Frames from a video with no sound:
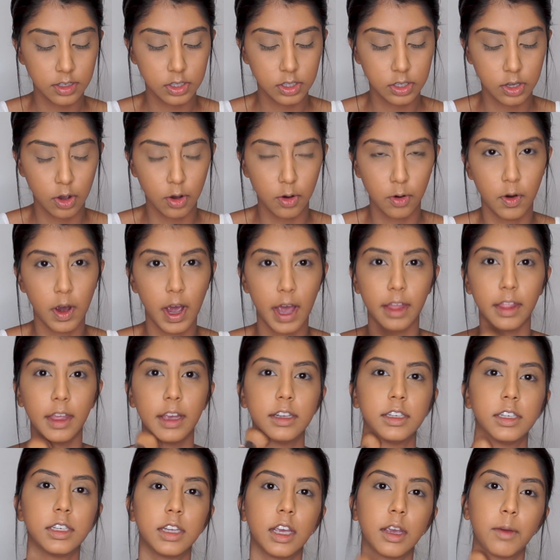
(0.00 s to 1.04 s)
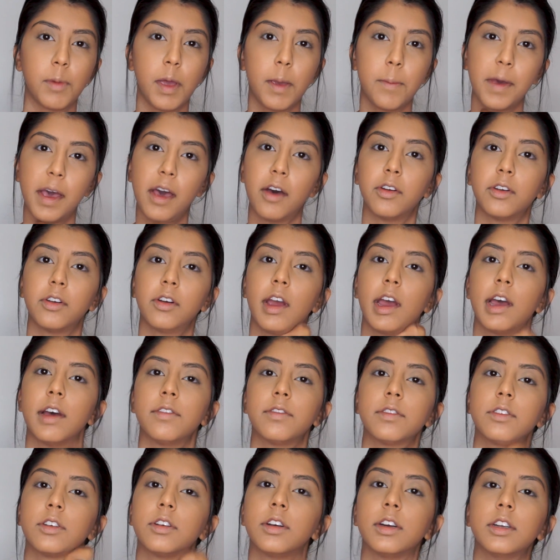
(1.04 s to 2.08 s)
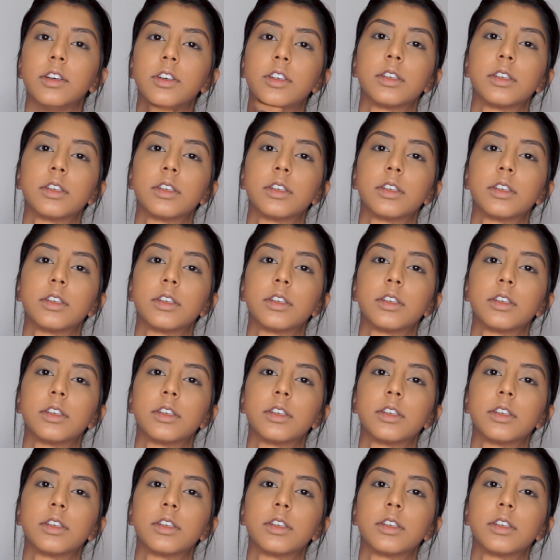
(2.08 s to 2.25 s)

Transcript: So I like to take my powder after and